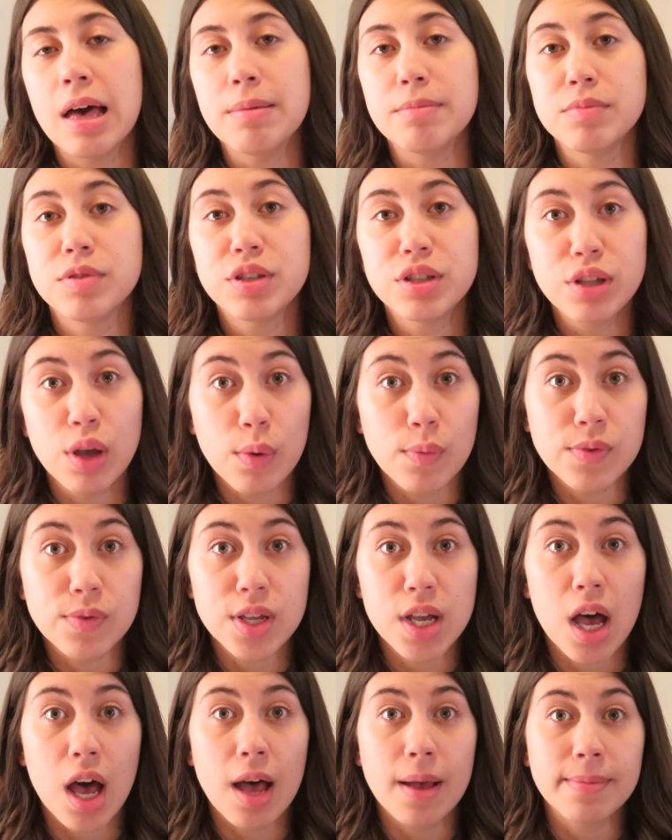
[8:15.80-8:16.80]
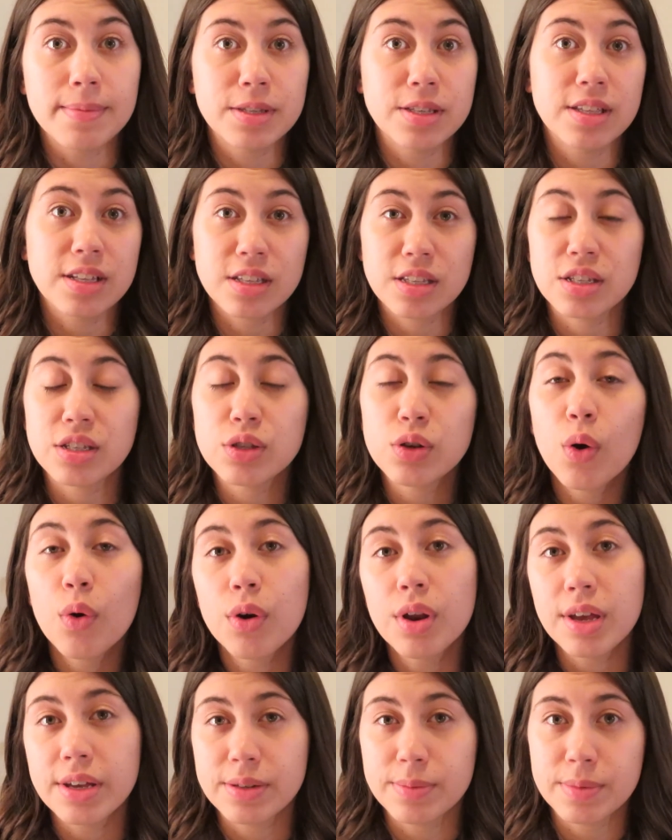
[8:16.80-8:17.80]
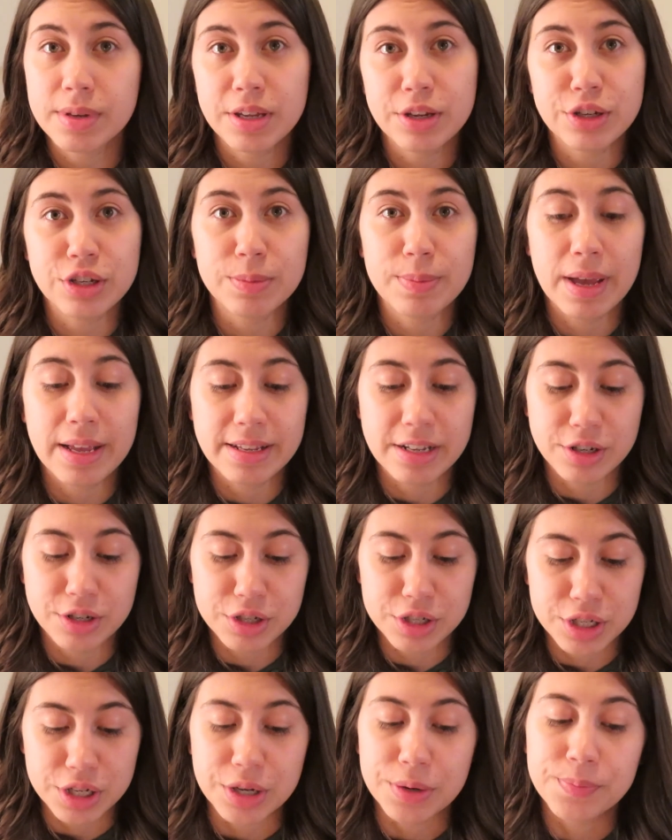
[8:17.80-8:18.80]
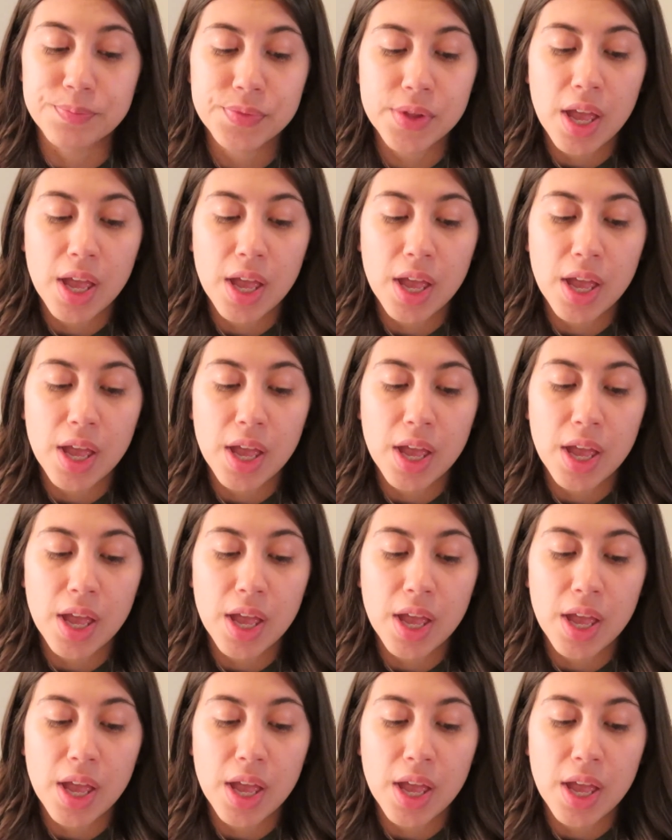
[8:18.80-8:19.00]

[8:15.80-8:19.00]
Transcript: stove top, so that's totally something you should pay attention to.